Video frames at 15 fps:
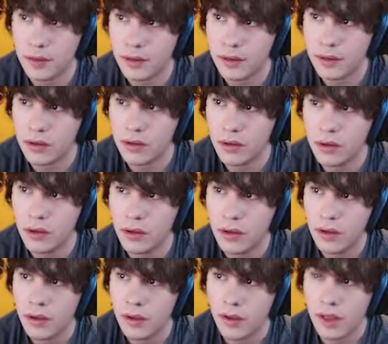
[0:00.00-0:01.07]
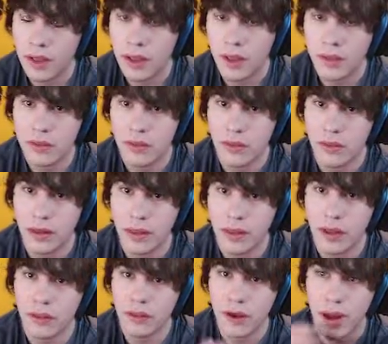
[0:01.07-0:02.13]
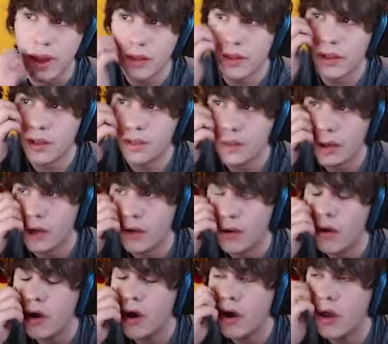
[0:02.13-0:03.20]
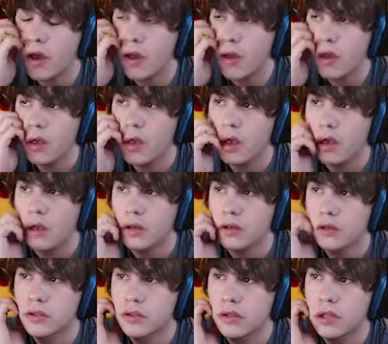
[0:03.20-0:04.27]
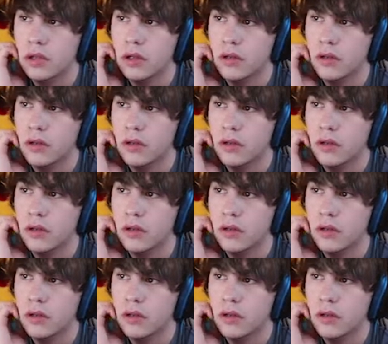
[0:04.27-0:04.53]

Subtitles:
on here. I like how they're highlighting them now. Just showing you